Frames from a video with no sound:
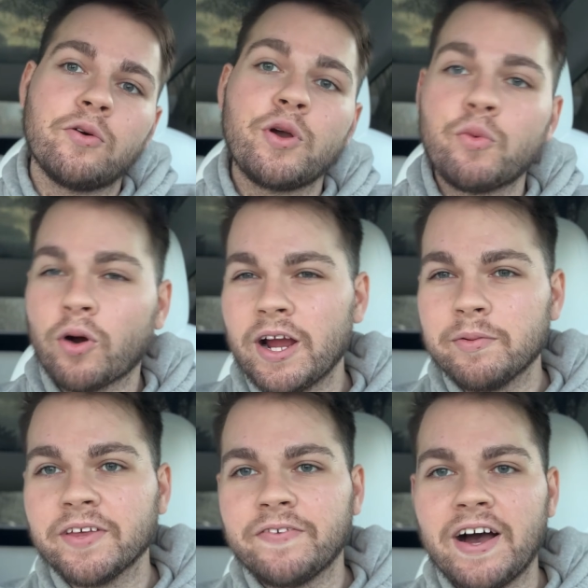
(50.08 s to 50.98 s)
we were
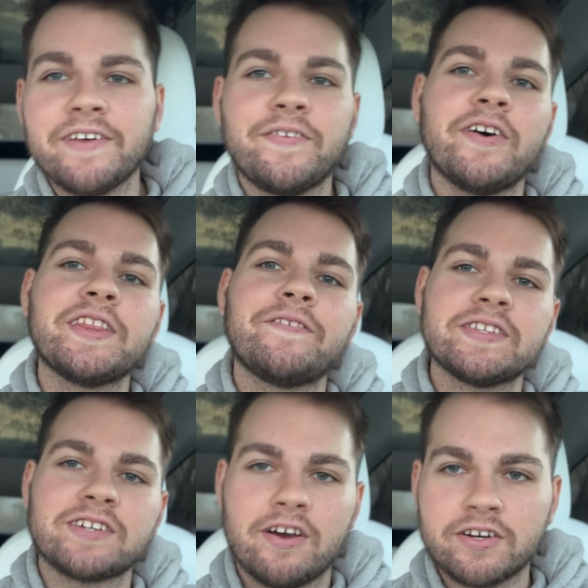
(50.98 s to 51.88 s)
able to find a phone that
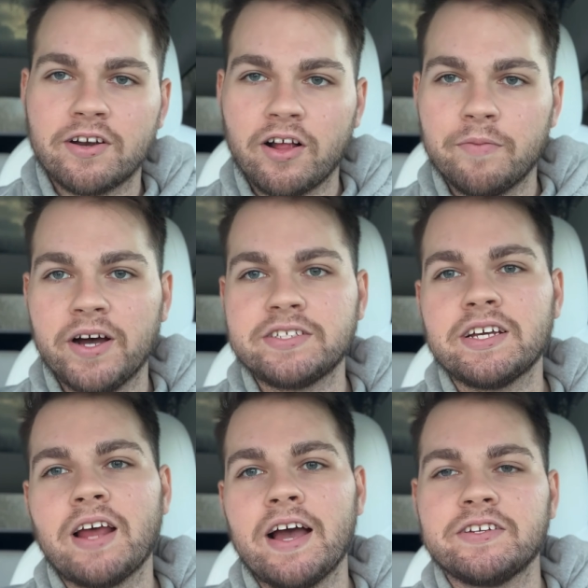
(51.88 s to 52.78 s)
fits our $100
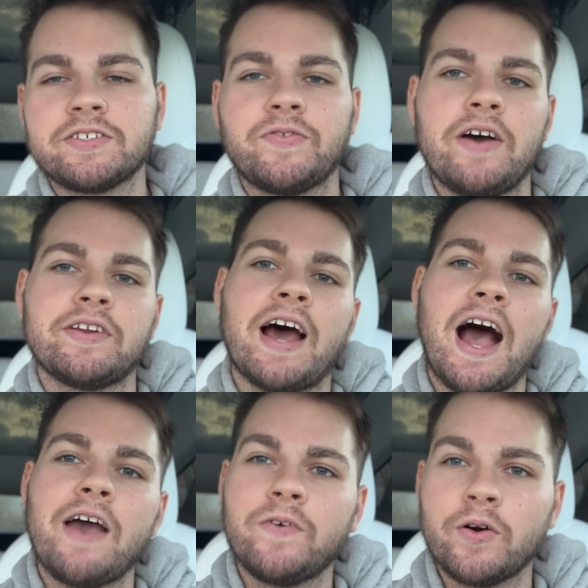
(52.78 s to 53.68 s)
budget. I just found an
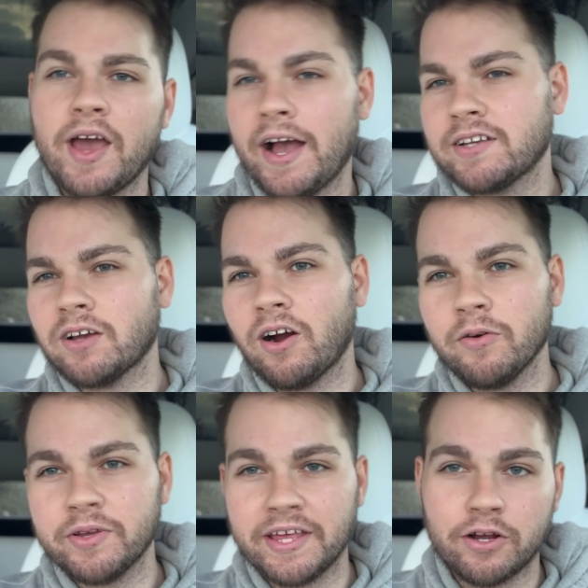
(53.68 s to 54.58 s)
iPhone XR
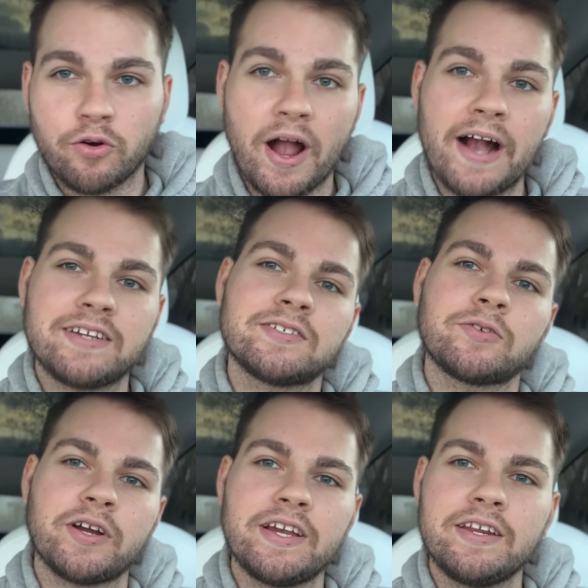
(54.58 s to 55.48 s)
with a cracked screen.